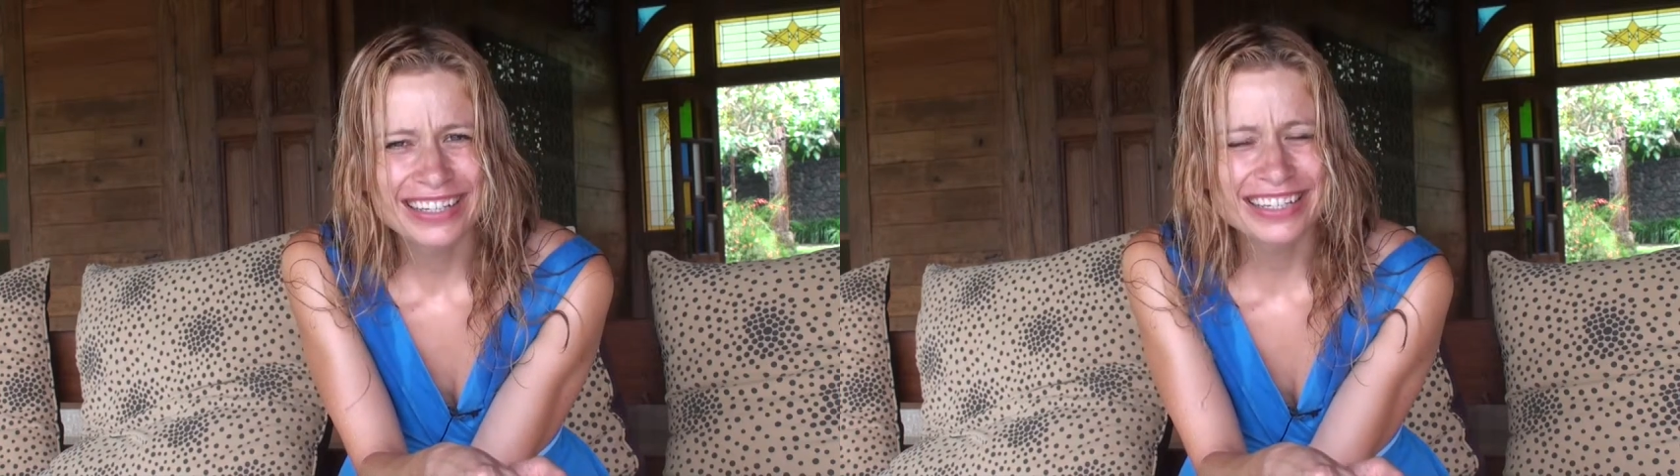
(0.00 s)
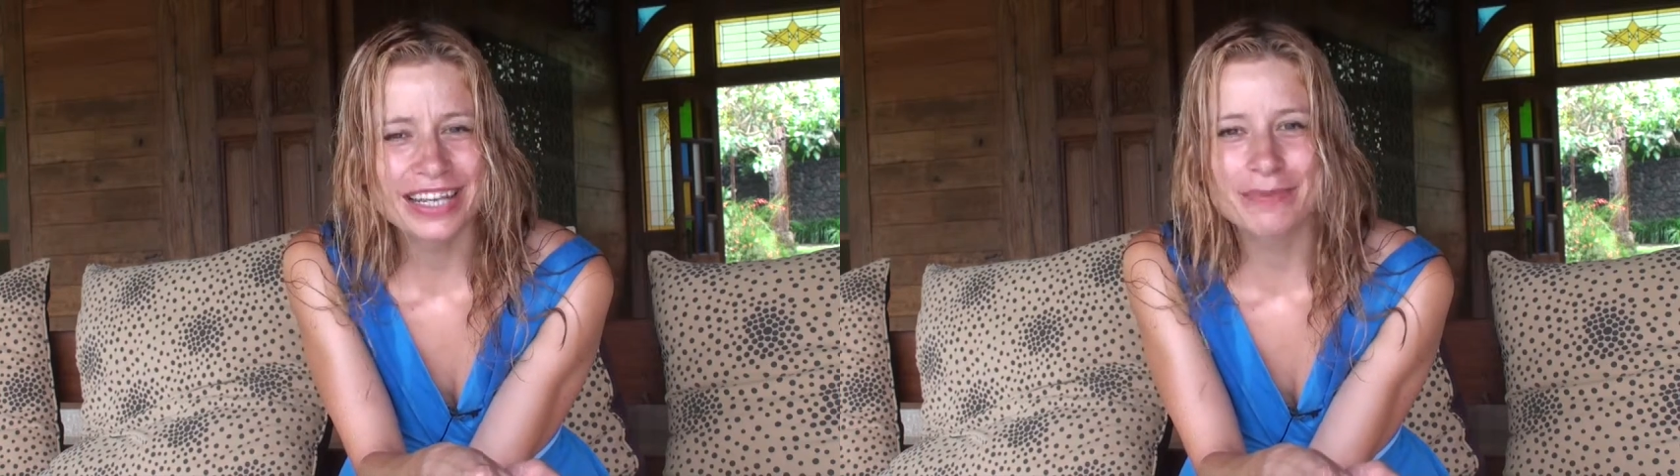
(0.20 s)

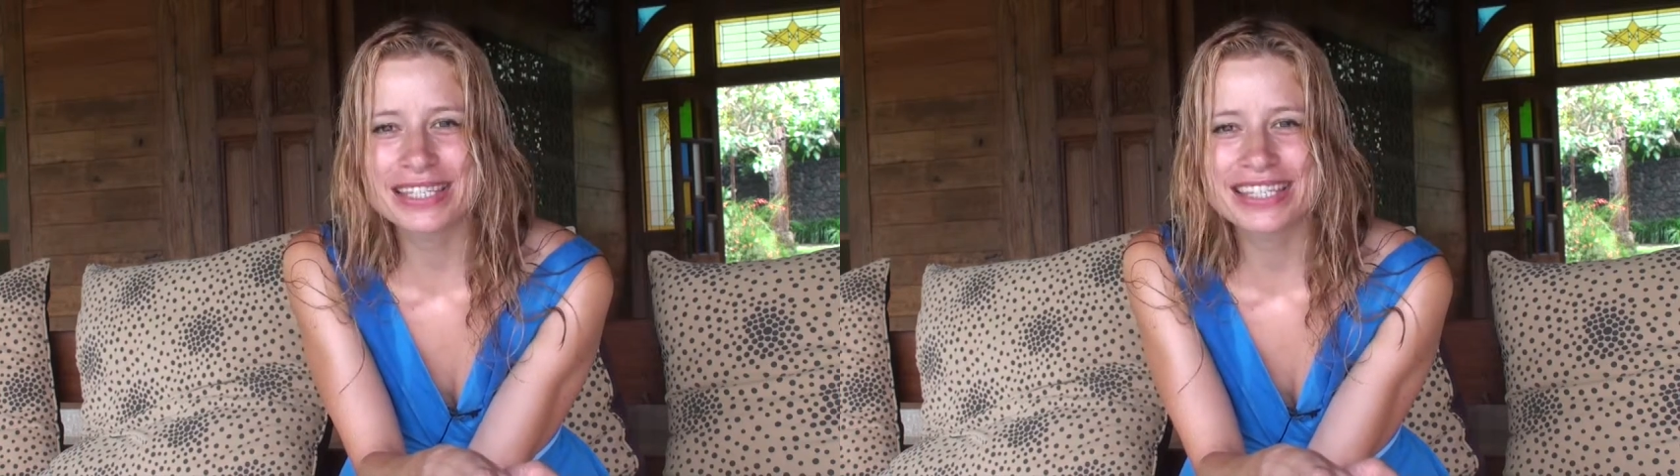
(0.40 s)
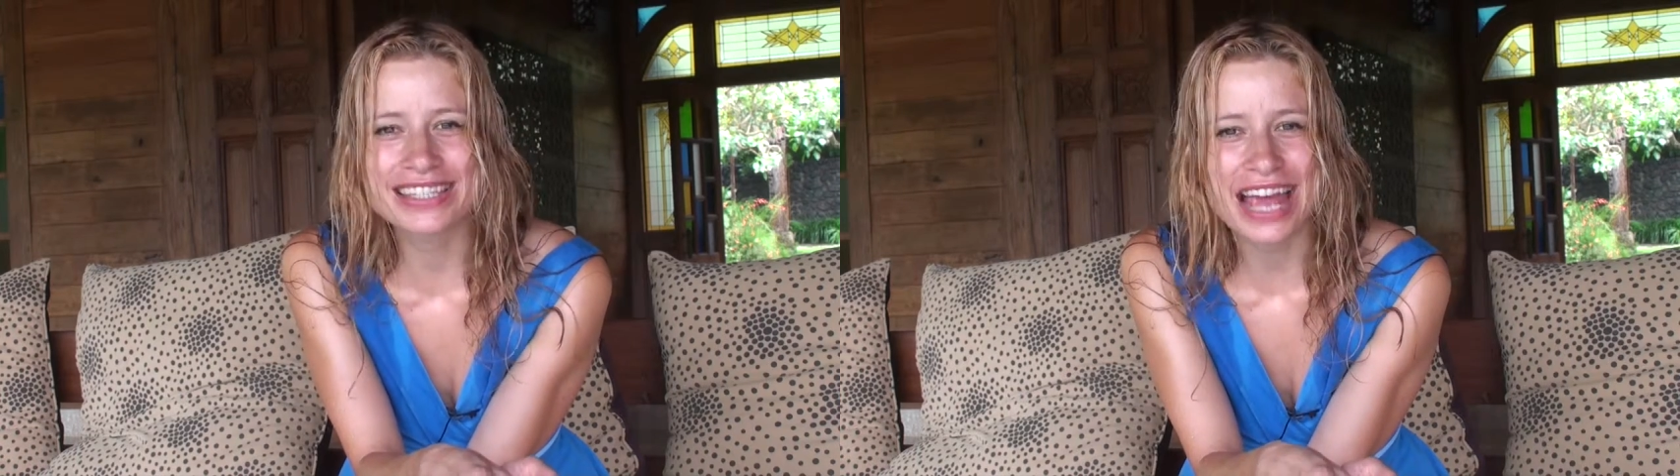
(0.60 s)
she kept
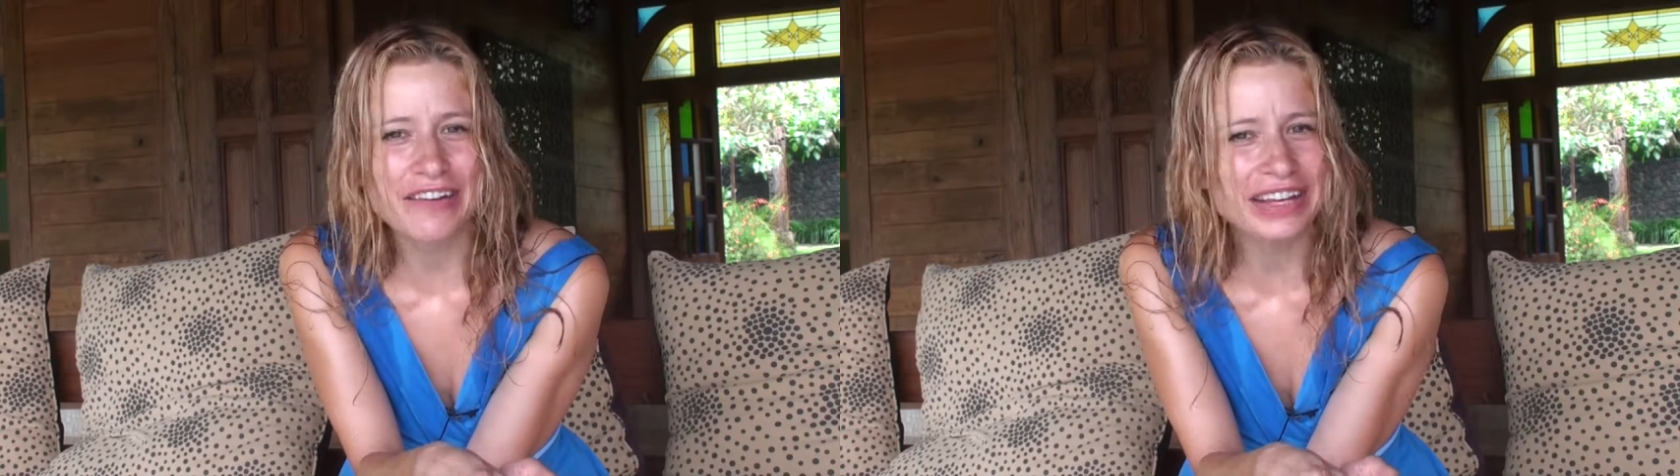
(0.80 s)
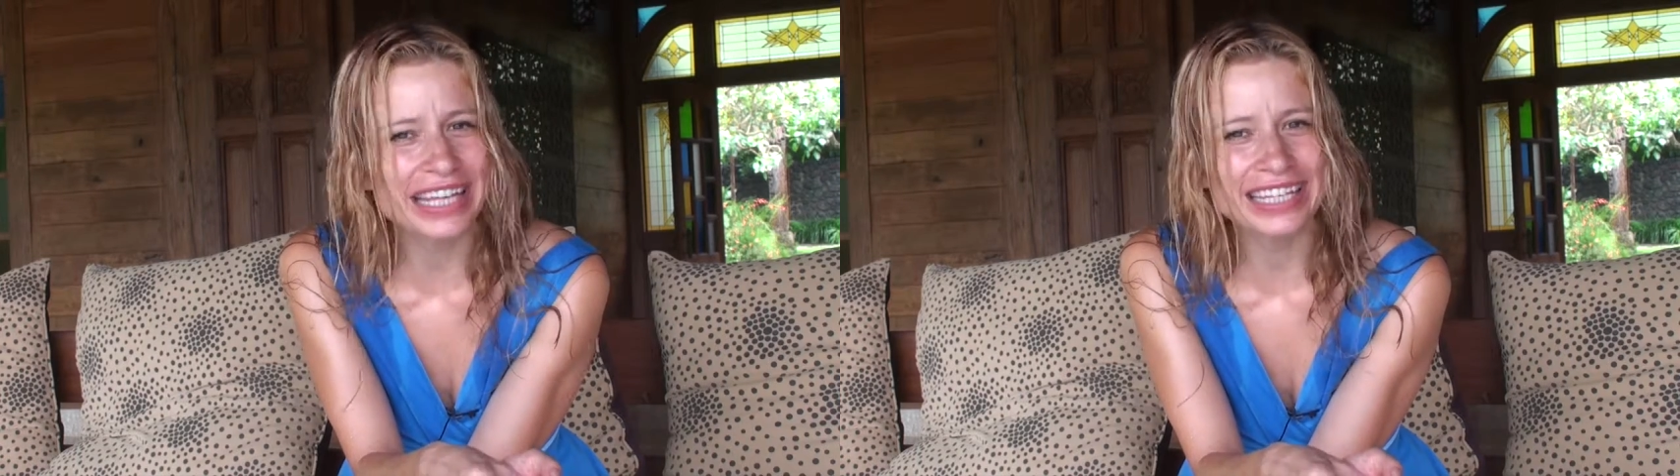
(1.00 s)

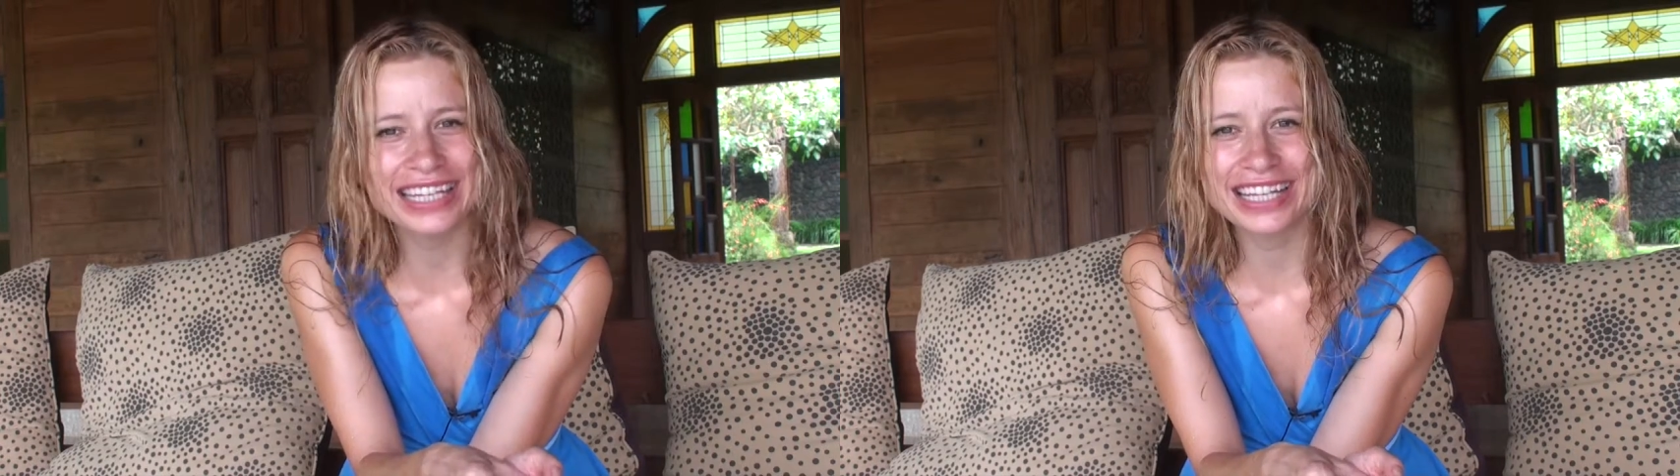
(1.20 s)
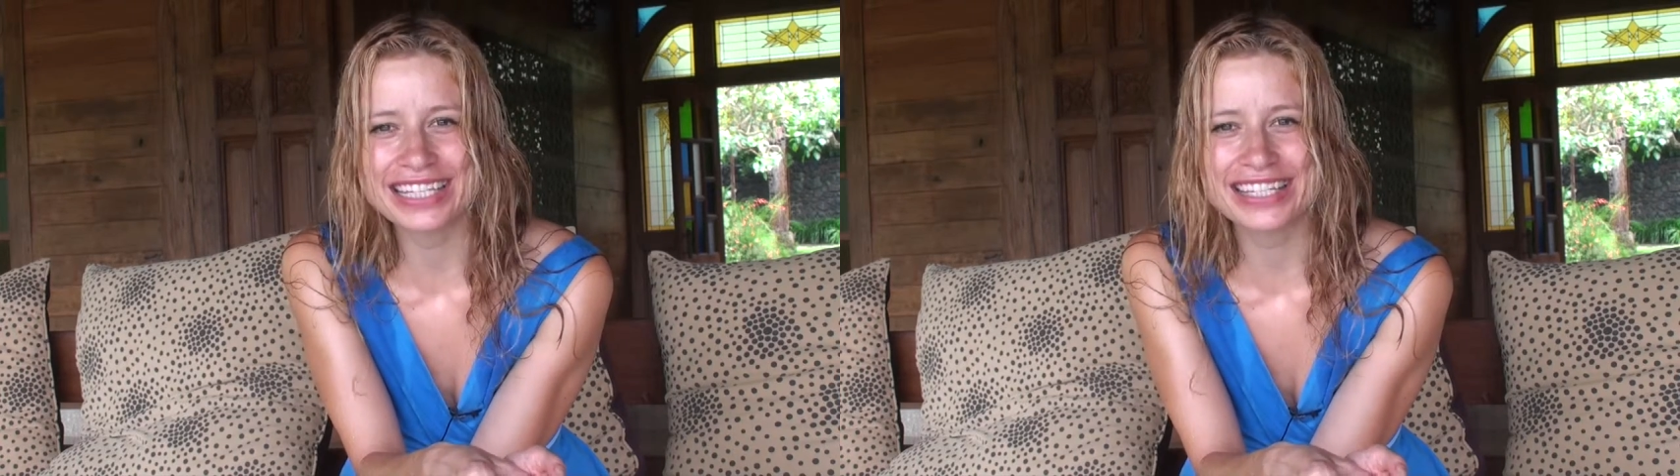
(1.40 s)
staring at